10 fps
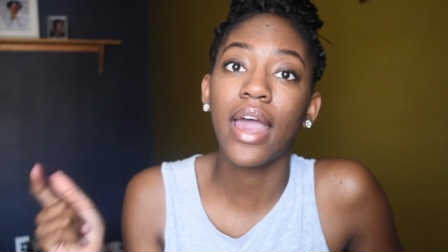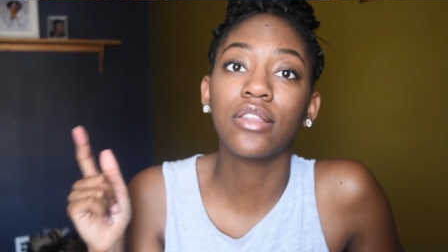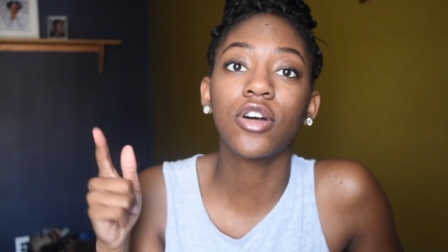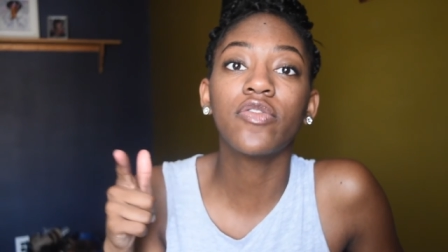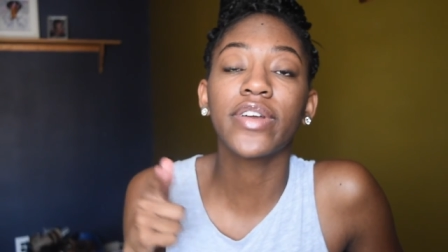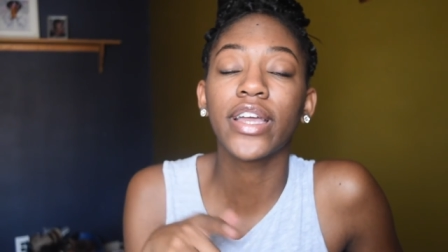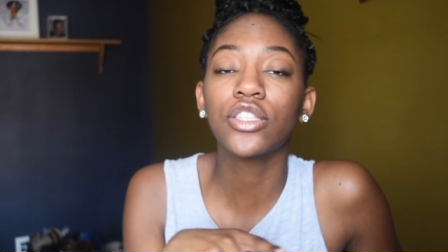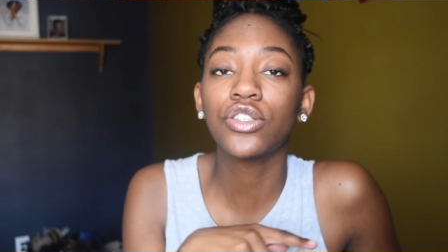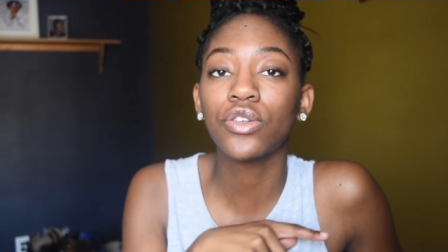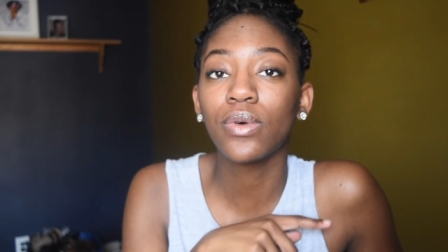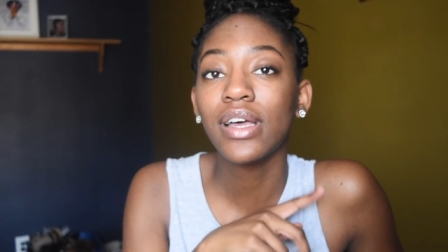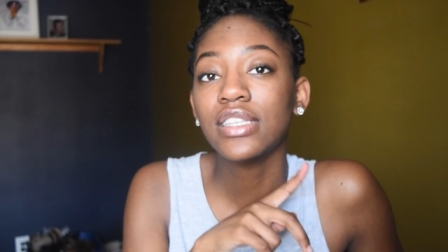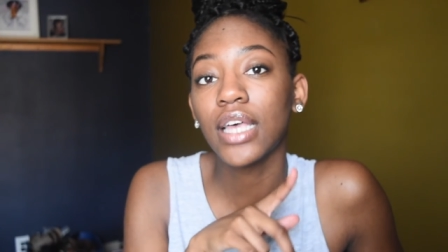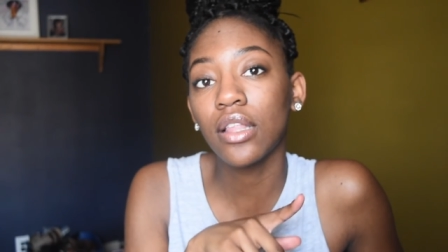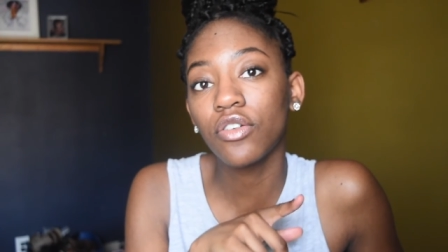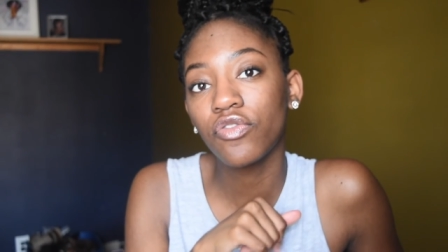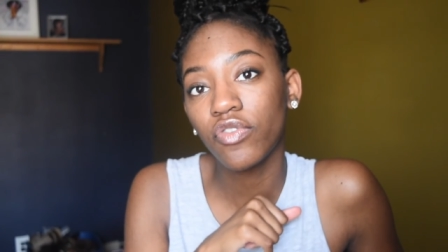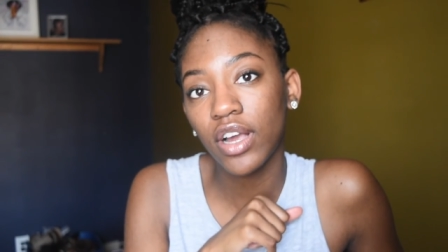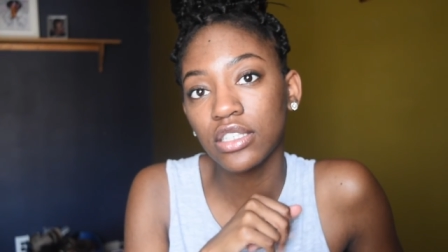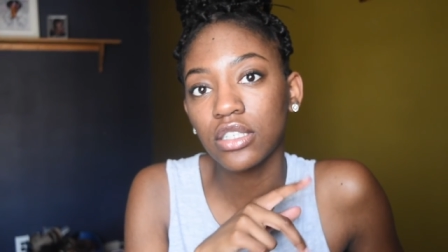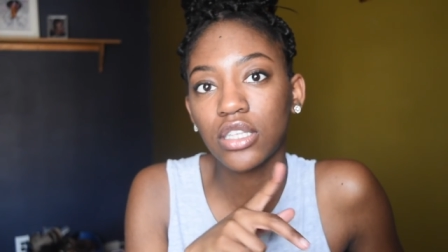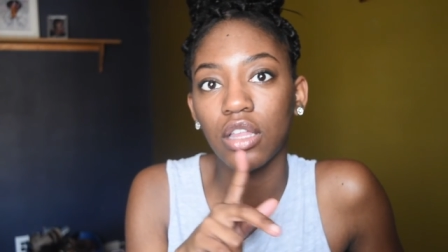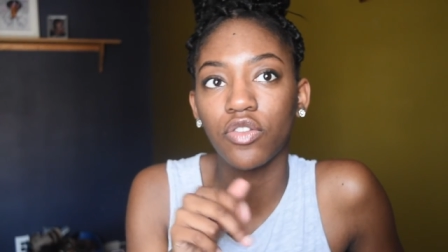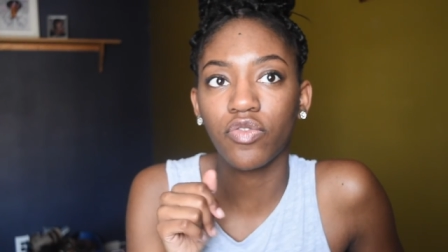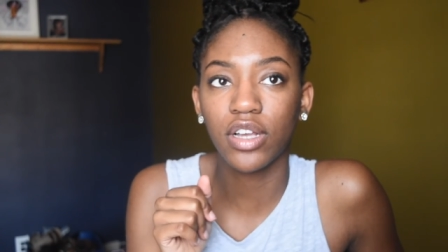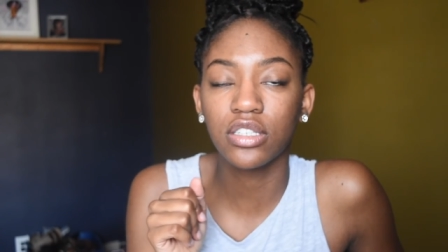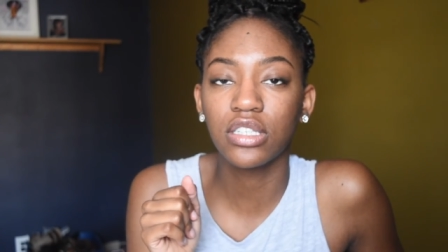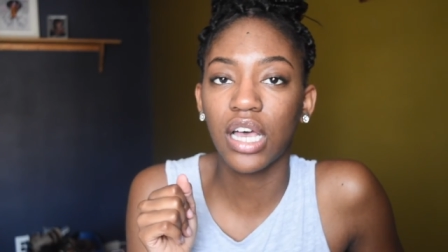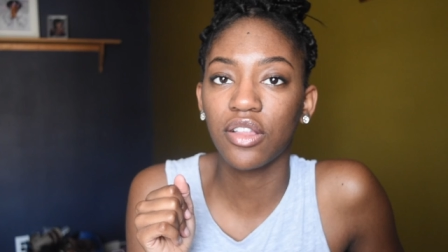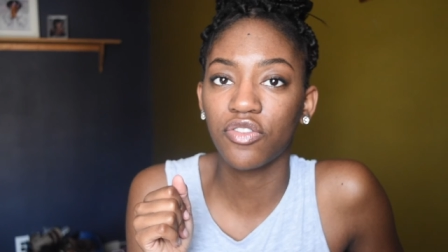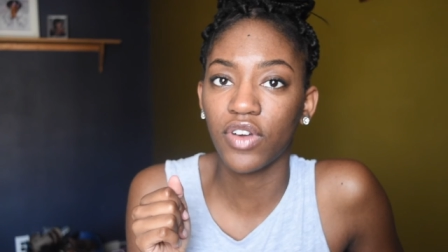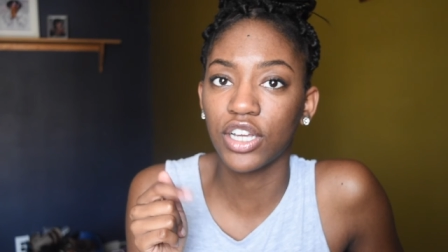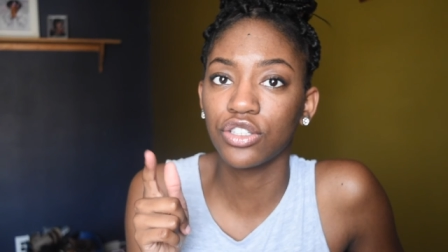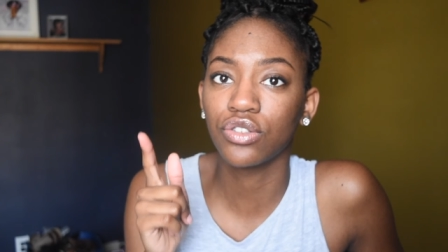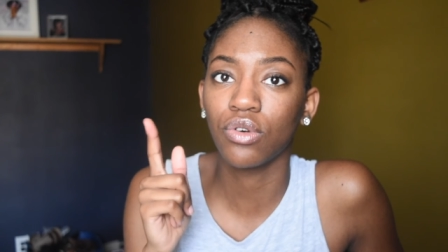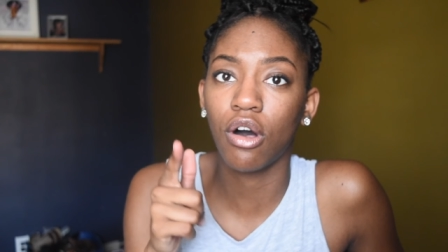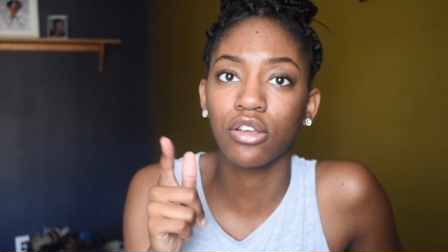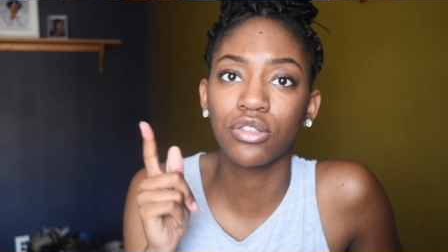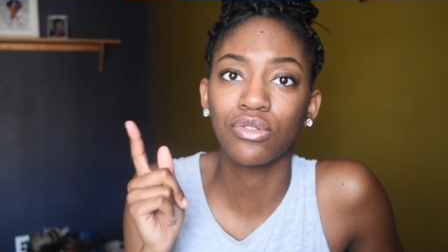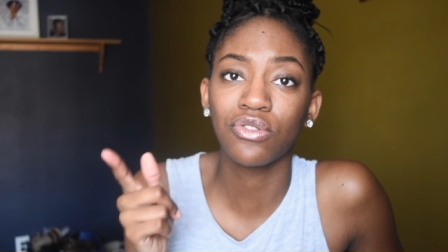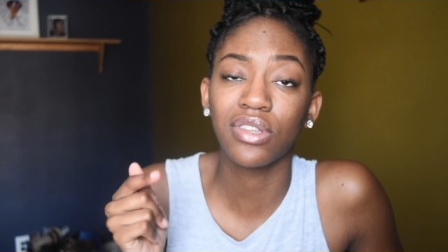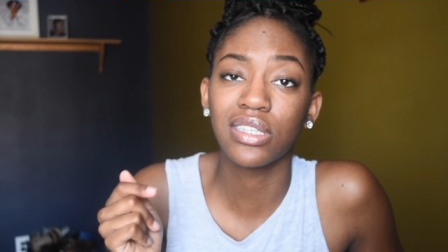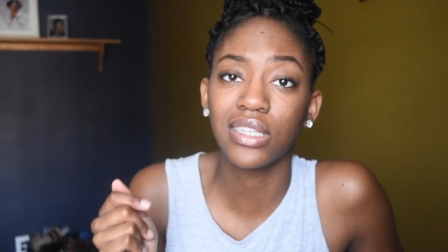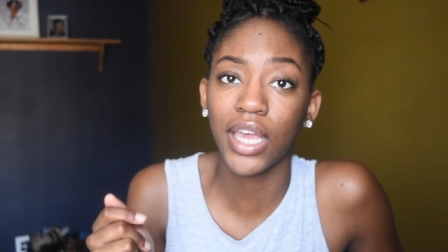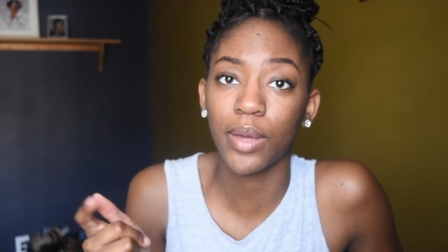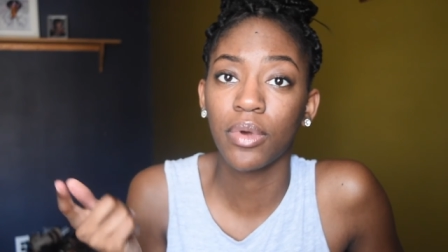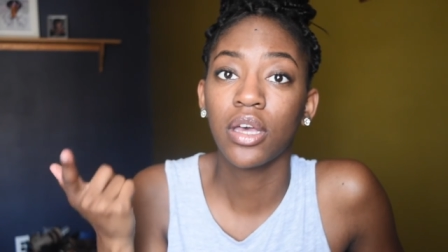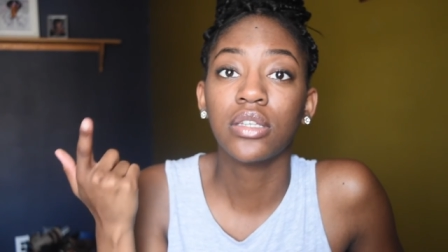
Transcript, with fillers: And don't forget to tell a friend to tell a friend to tell a friend to also do the same.